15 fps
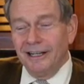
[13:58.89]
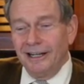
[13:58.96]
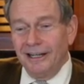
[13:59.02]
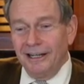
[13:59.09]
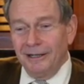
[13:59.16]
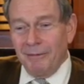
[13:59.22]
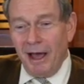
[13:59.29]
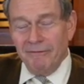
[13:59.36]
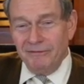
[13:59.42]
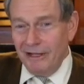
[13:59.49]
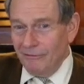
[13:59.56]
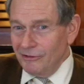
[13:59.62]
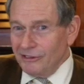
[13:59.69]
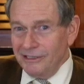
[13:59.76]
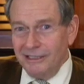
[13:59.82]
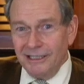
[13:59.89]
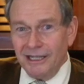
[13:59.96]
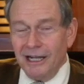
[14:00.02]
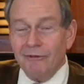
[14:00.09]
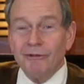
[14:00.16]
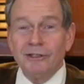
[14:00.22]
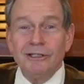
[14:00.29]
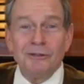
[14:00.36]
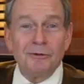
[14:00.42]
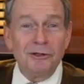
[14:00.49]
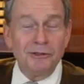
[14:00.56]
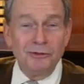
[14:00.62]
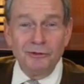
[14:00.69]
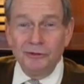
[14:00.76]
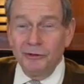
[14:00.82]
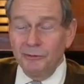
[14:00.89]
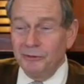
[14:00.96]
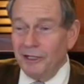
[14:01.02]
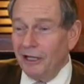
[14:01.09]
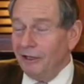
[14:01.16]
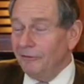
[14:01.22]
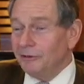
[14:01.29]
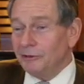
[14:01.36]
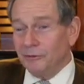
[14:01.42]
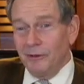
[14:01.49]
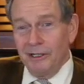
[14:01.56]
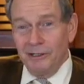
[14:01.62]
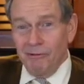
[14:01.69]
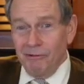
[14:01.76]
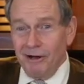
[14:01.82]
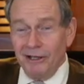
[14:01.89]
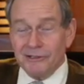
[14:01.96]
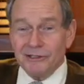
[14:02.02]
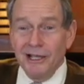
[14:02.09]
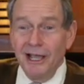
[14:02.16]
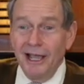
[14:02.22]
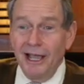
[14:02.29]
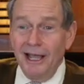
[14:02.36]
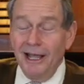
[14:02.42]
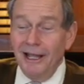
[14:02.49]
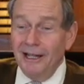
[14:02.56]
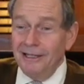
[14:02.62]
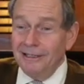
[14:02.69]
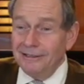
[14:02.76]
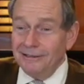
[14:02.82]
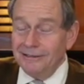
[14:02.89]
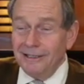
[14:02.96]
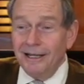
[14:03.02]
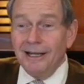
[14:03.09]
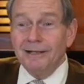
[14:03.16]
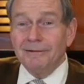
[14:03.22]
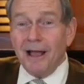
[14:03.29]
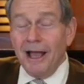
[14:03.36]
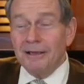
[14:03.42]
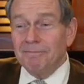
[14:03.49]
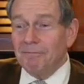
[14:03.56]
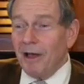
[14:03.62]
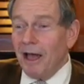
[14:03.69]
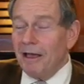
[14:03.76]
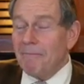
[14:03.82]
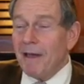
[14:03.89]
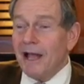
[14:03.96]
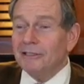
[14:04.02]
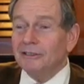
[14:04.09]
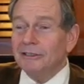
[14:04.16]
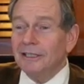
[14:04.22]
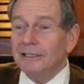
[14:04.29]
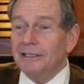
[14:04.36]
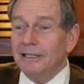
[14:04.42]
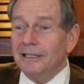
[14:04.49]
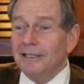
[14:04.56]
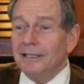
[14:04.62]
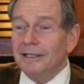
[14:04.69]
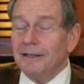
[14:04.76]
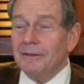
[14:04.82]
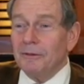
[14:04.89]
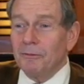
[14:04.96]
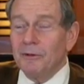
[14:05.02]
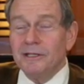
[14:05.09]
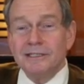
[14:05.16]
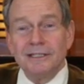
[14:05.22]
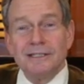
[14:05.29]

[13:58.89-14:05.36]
I've never seen it covered either on YouTube, television, or anywhere else, and I imagine that the reason